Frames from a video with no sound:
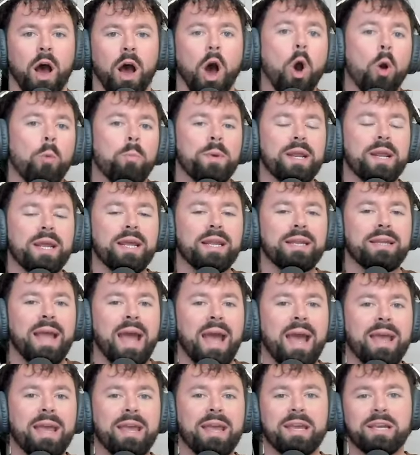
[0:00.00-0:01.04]
Opening
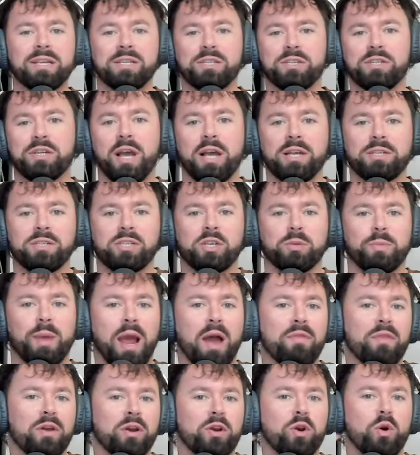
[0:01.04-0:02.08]
day is just
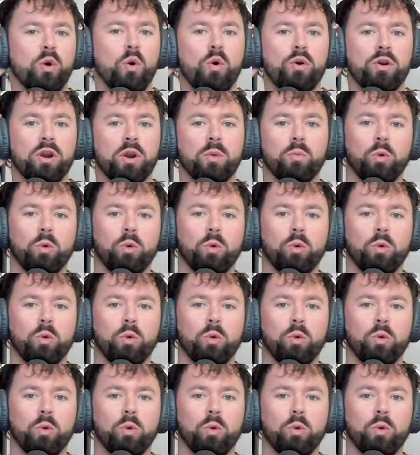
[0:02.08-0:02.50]
around the corner,